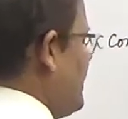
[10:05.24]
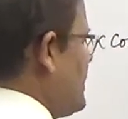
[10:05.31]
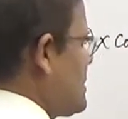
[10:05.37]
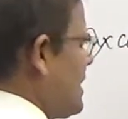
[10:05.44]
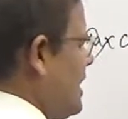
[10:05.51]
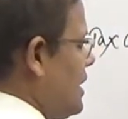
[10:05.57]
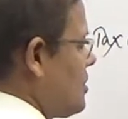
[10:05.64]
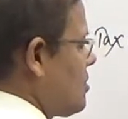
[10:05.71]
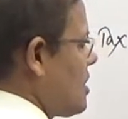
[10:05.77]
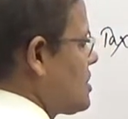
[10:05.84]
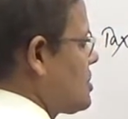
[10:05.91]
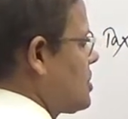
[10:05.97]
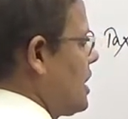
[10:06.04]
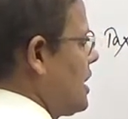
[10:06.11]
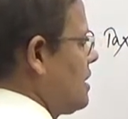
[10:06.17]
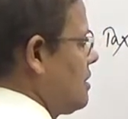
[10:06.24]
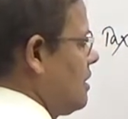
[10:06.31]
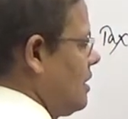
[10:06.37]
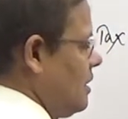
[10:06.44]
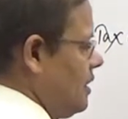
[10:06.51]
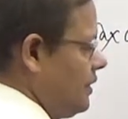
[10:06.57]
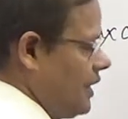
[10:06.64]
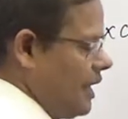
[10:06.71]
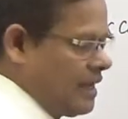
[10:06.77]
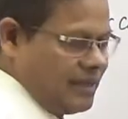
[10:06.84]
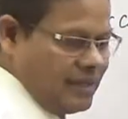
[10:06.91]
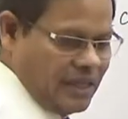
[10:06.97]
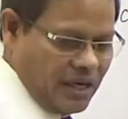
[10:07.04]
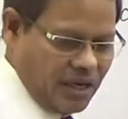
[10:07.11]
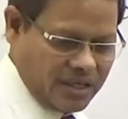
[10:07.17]
it is an intrastate, then
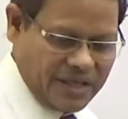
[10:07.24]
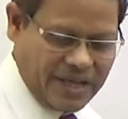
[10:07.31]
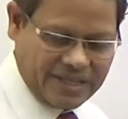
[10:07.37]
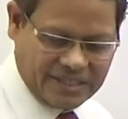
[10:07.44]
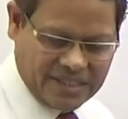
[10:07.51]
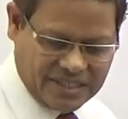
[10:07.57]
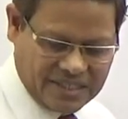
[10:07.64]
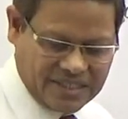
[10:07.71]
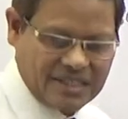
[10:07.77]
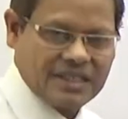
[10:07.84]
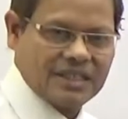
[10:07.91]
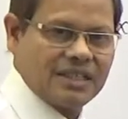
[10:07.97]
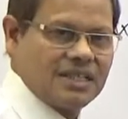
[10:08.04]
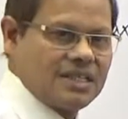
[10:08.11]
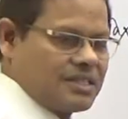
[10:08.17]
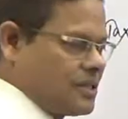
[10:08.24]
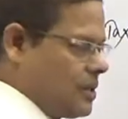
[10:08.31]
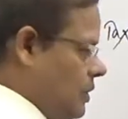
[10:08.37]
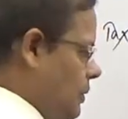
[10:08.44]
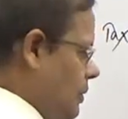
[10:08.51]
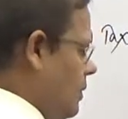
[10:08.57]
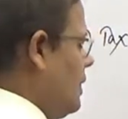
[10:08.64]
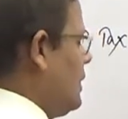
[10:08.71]
there are taxes. So